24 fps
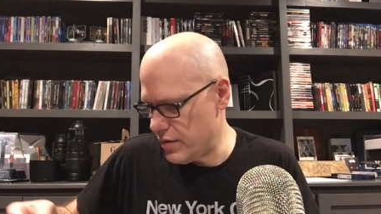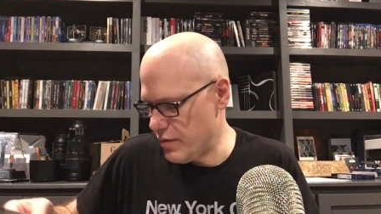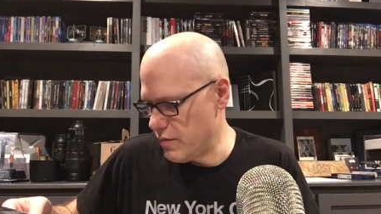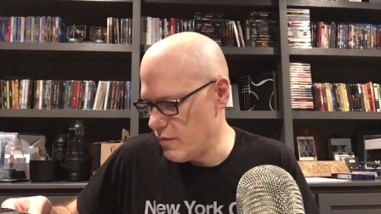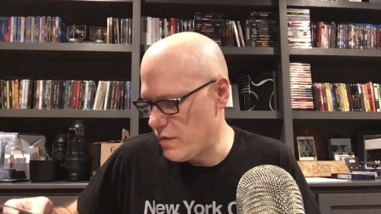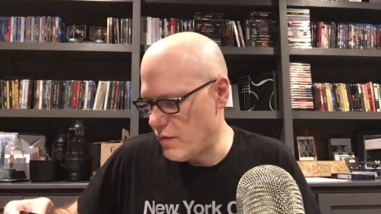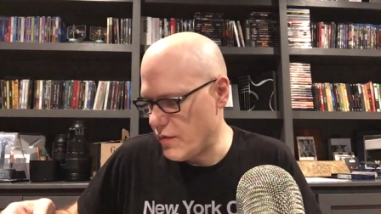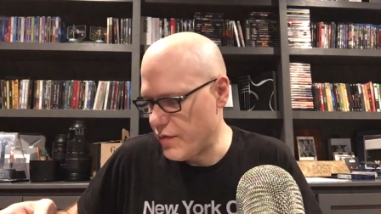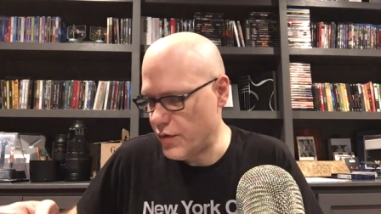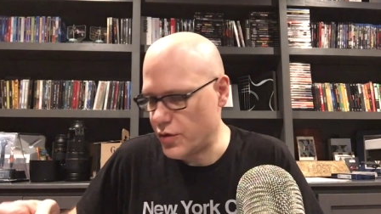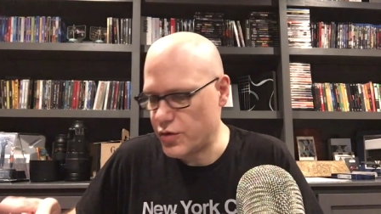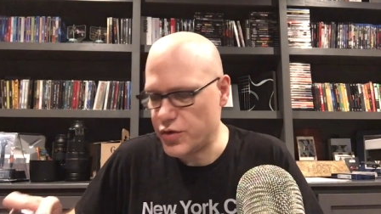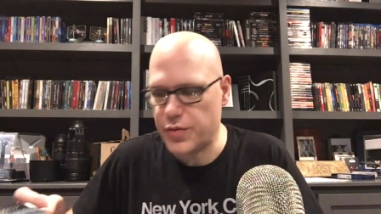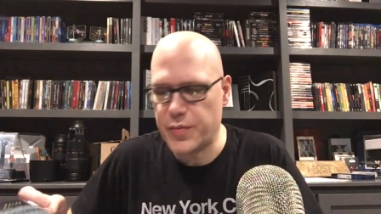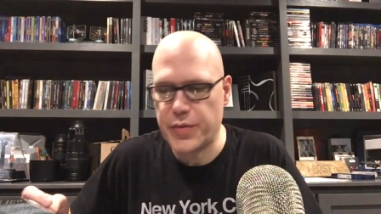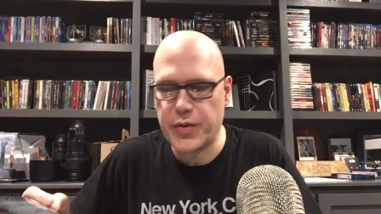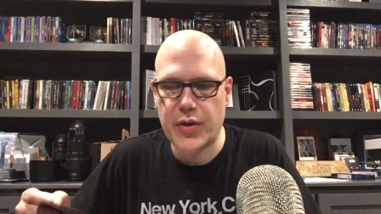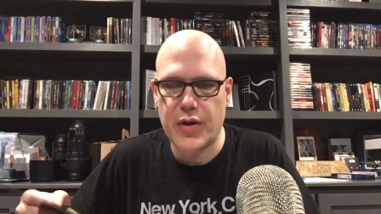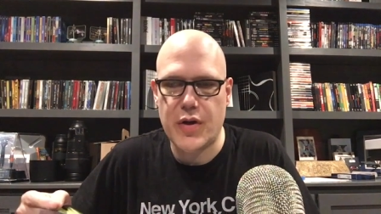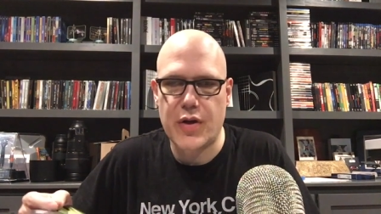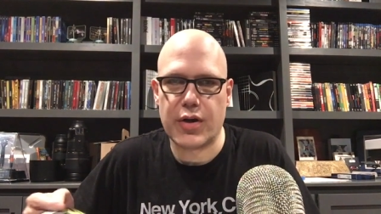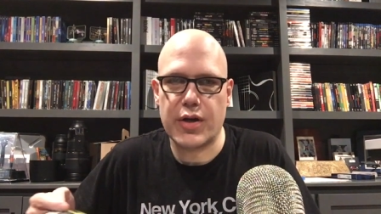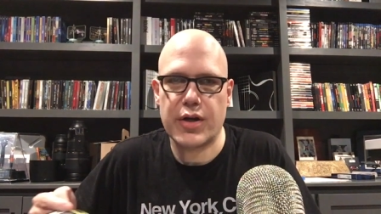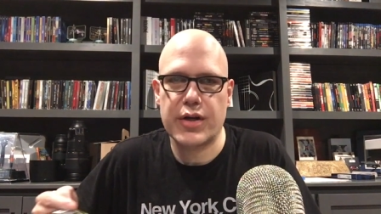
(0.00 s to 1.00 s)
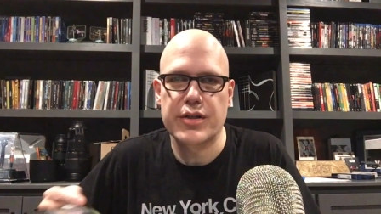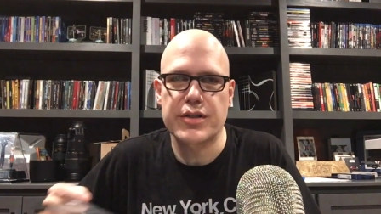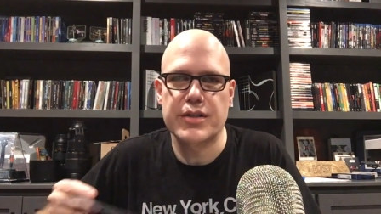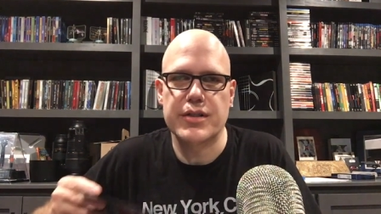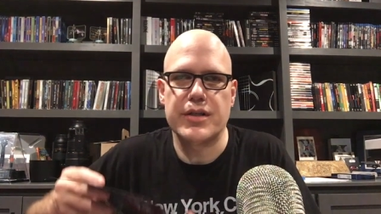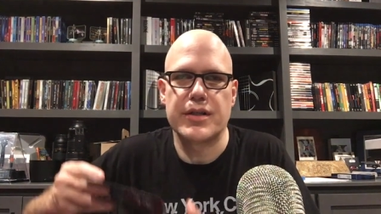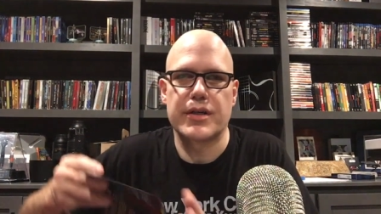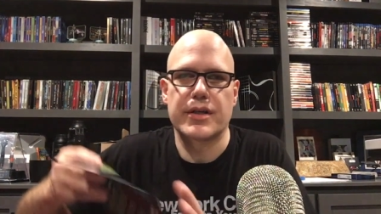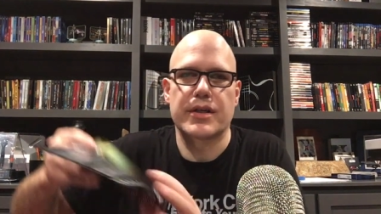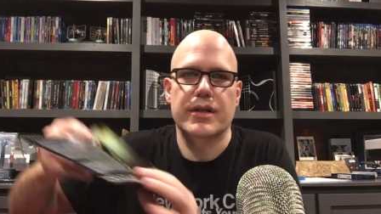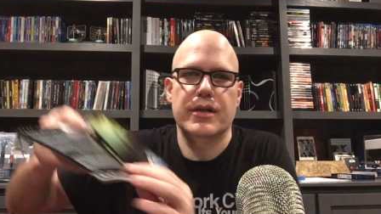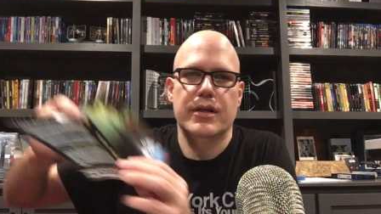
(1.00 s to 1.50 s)
reversible art.
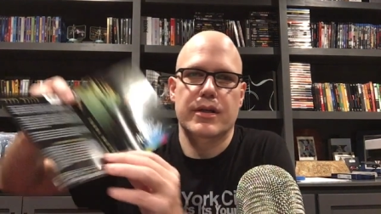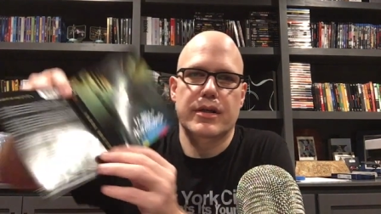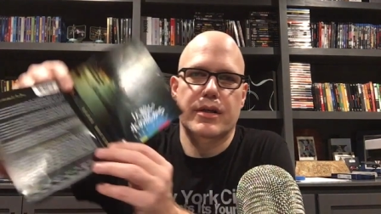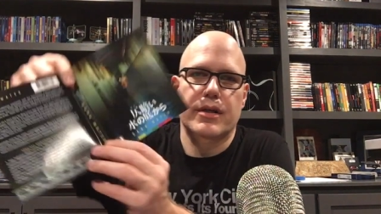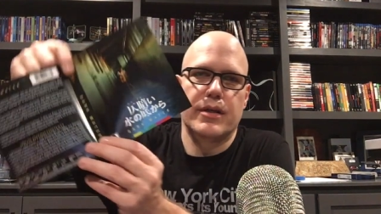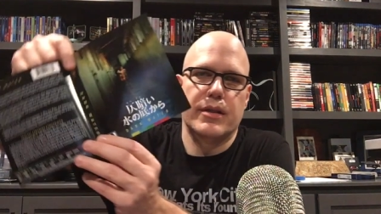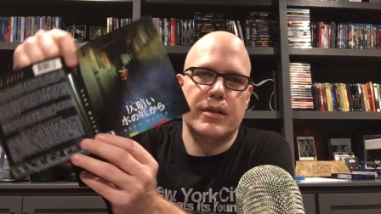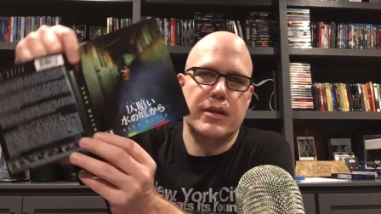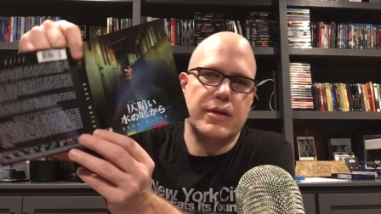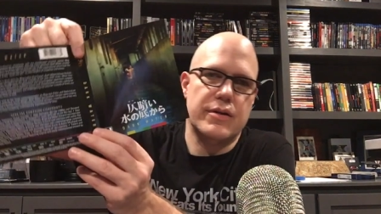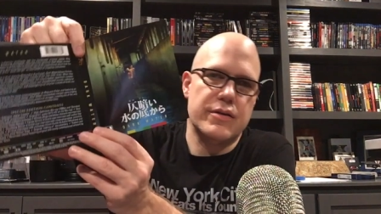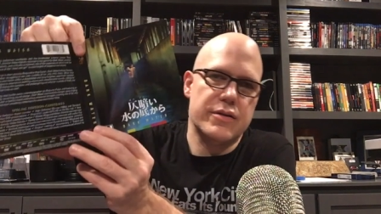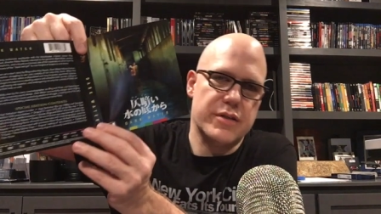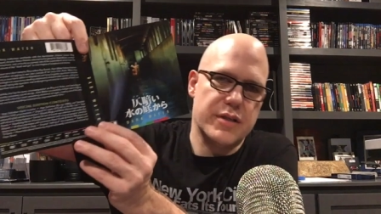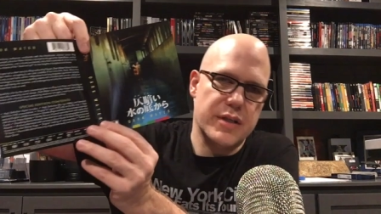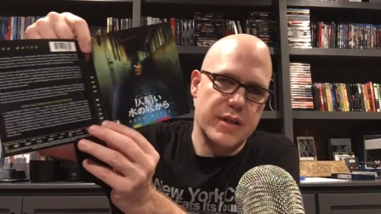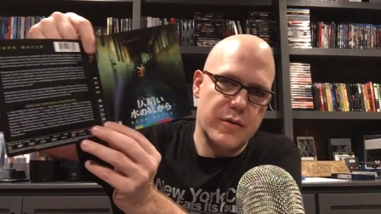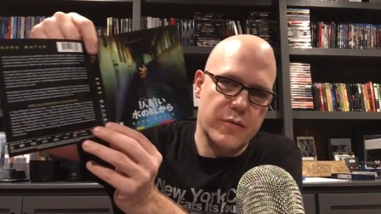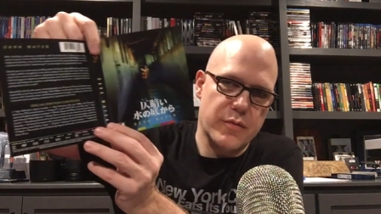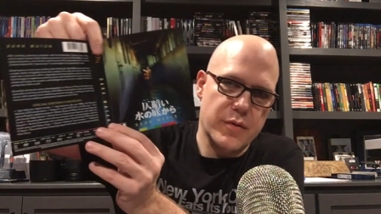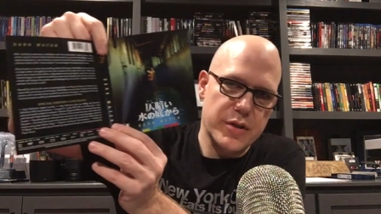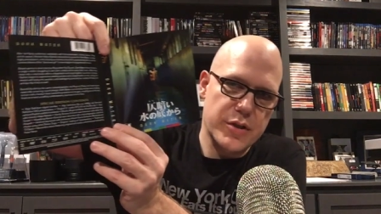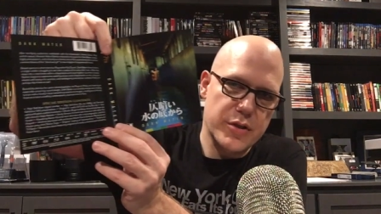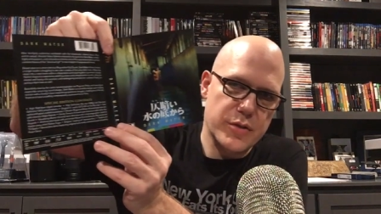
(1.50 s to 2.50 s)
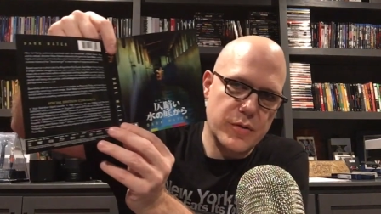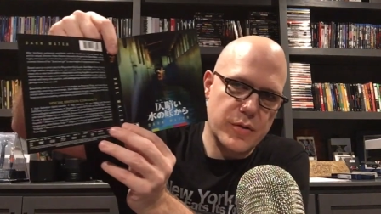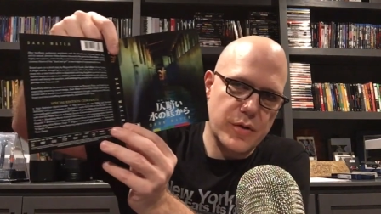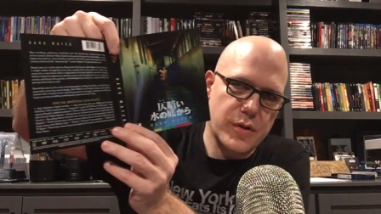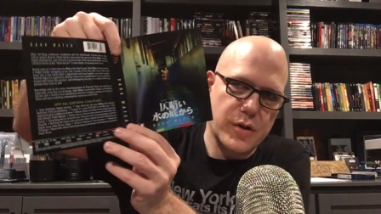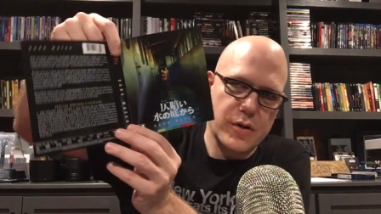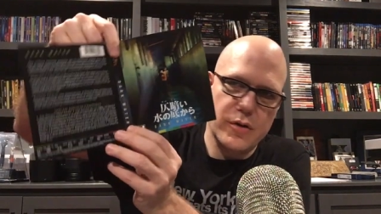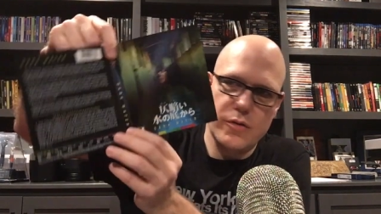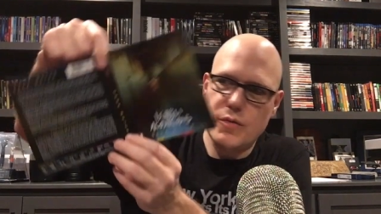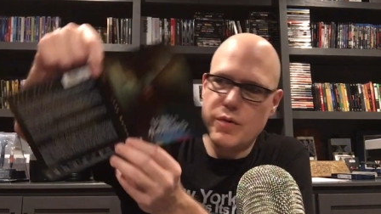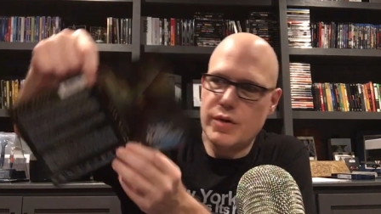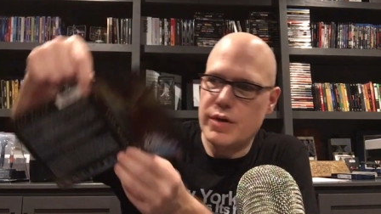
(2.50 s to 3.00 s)
There's the original
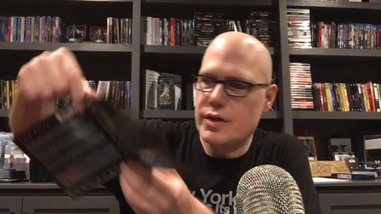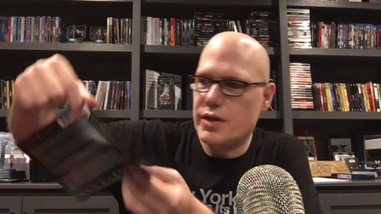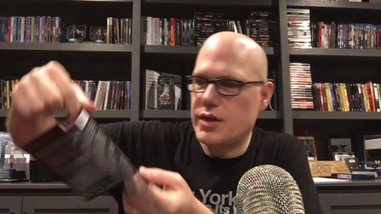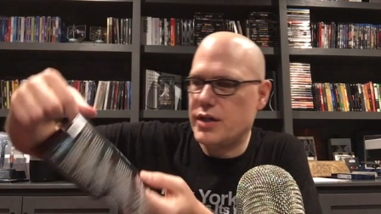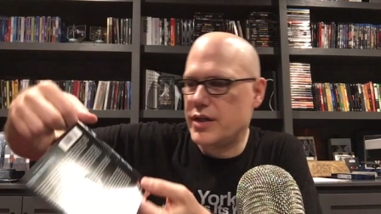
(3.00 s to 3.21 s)
artwork.